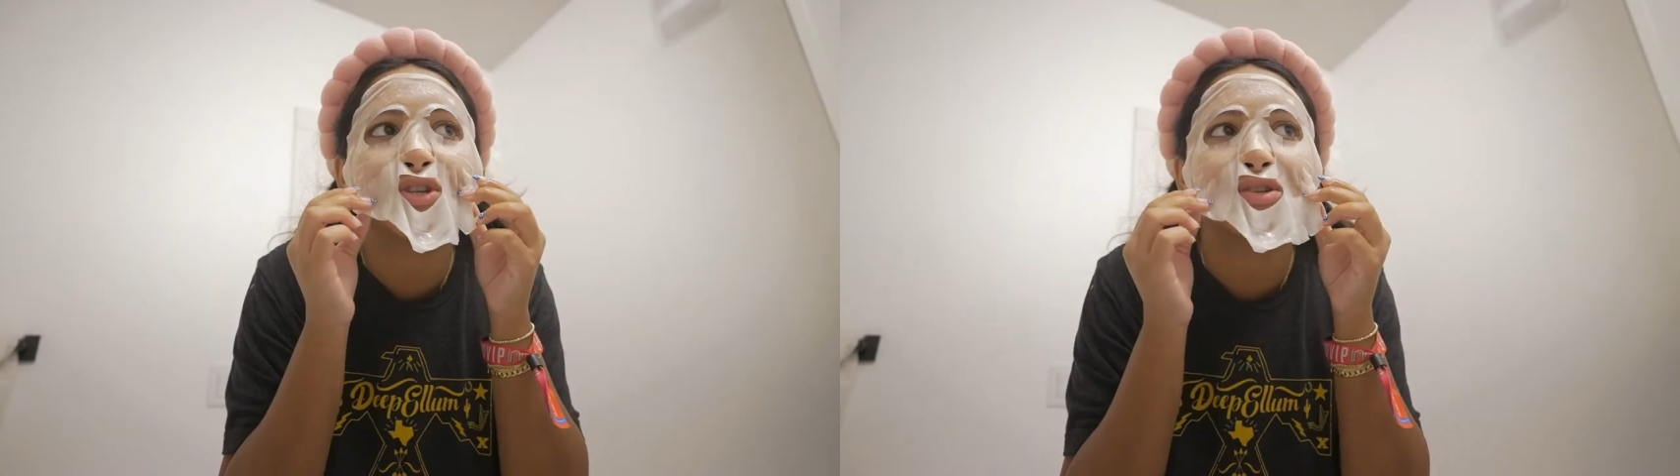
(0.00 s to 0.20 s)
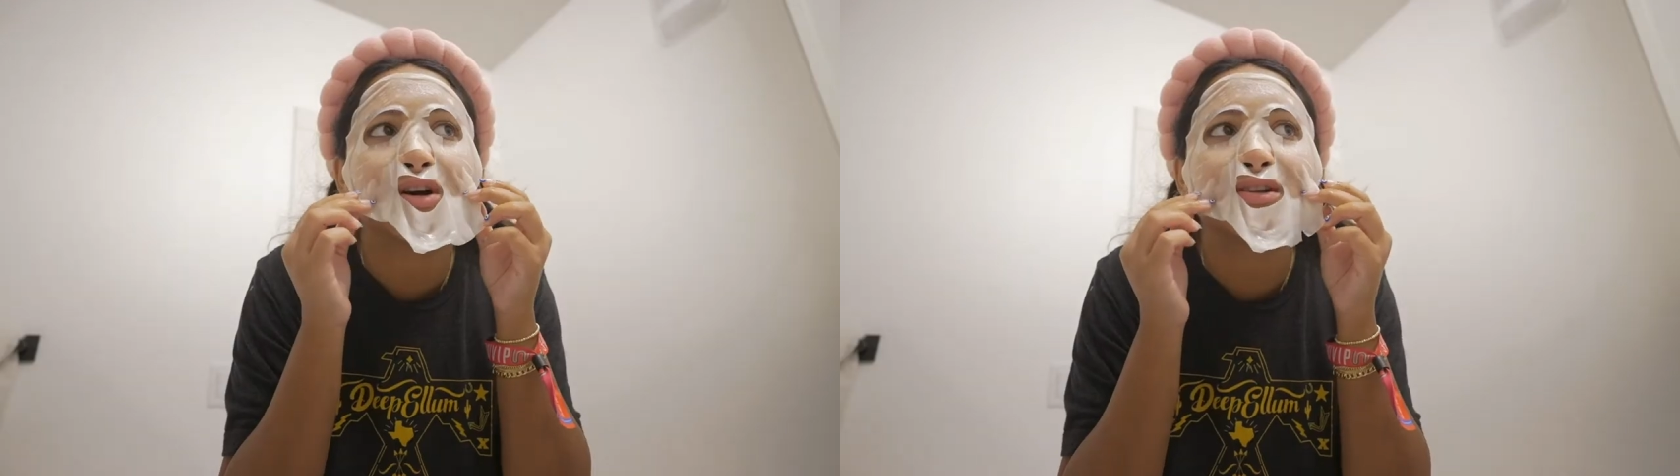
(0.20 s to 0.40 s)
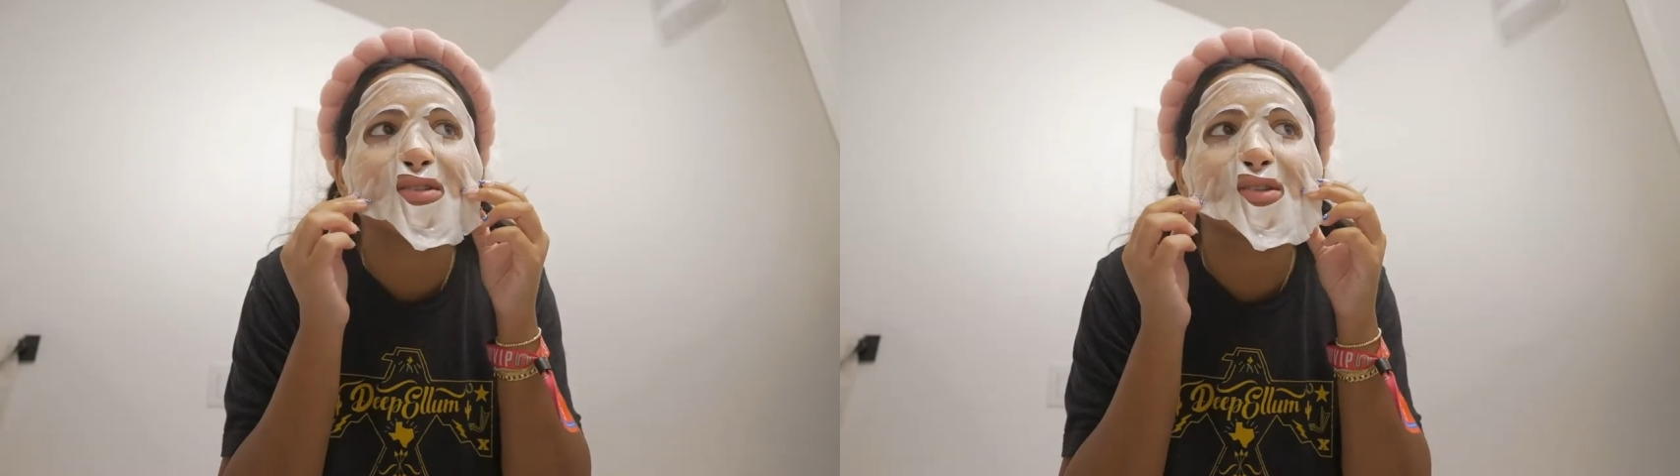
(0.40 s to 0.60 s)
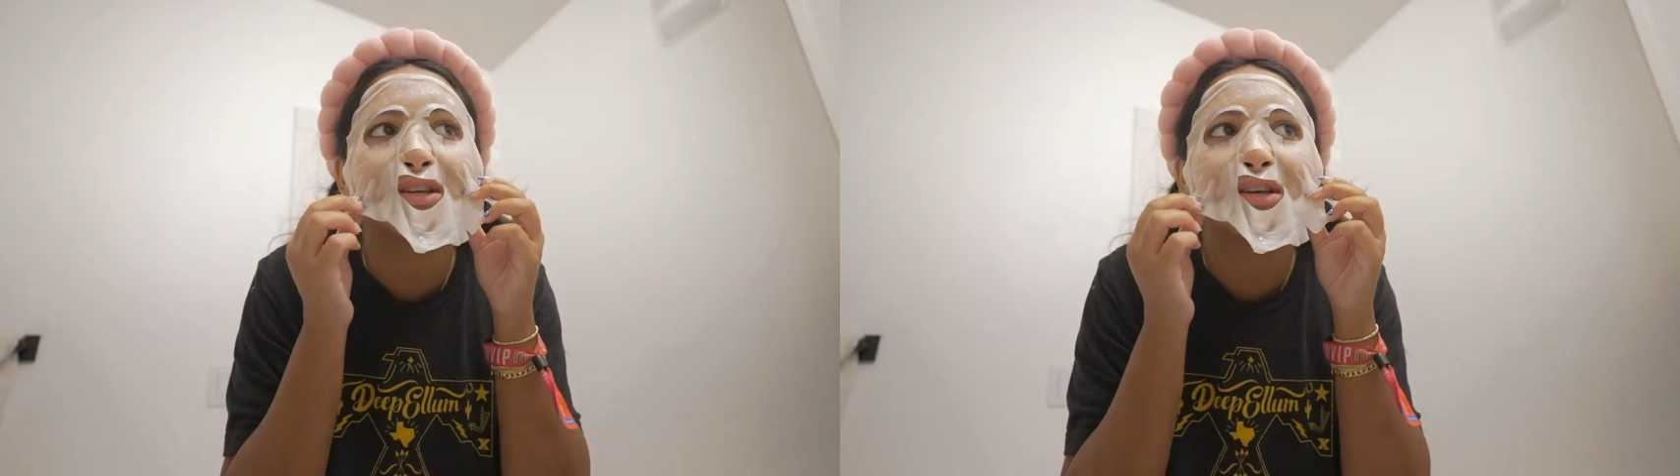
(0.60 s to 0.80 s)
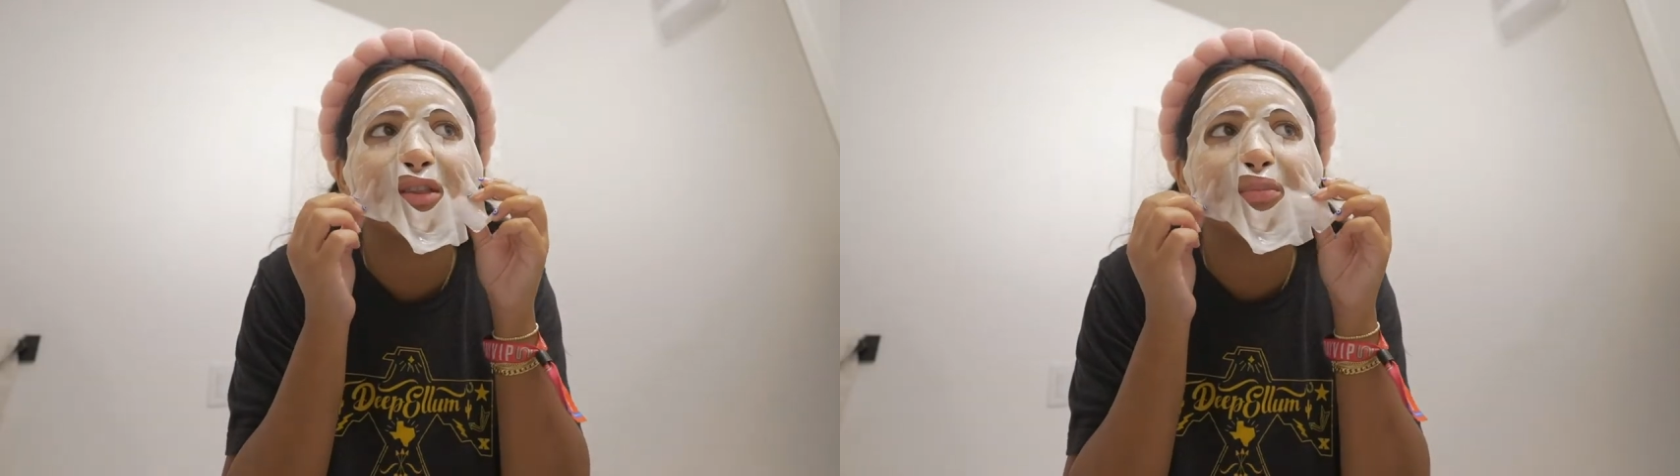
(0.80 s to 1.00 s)
is
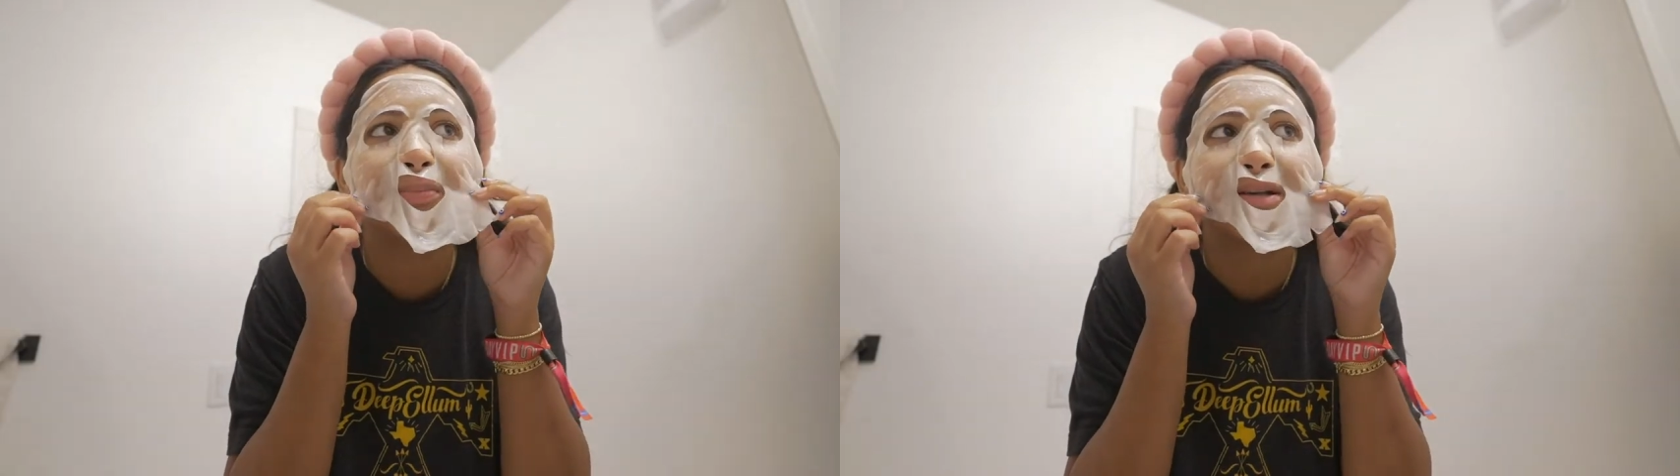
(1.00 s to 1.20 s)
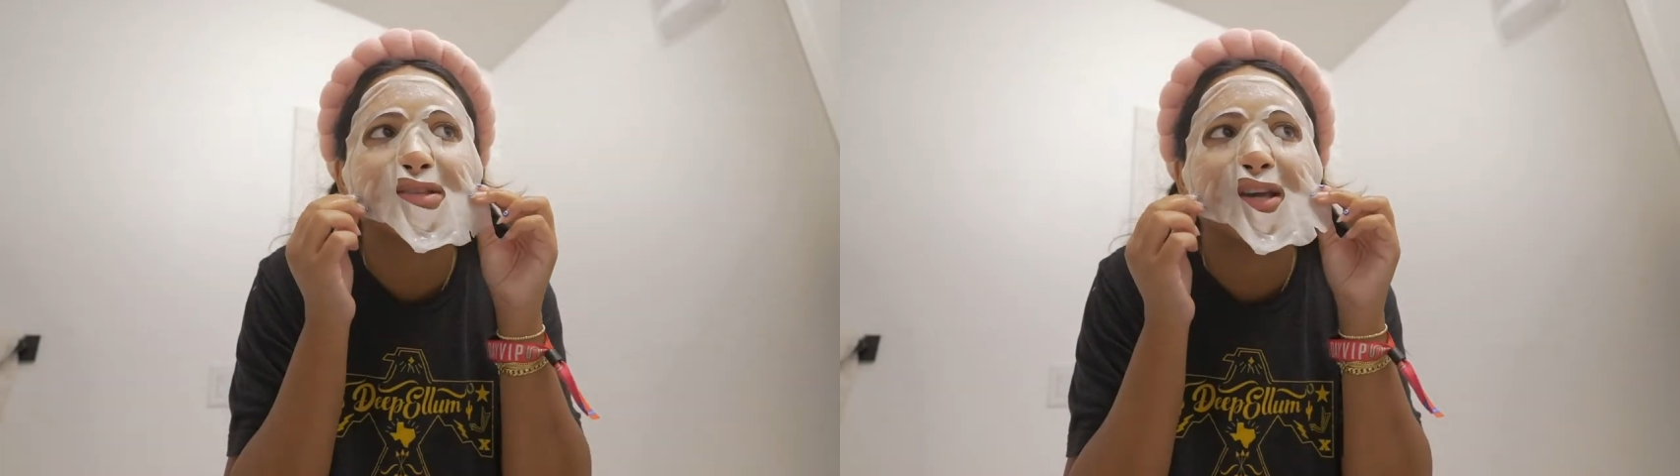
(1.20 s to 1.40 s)
honestly the best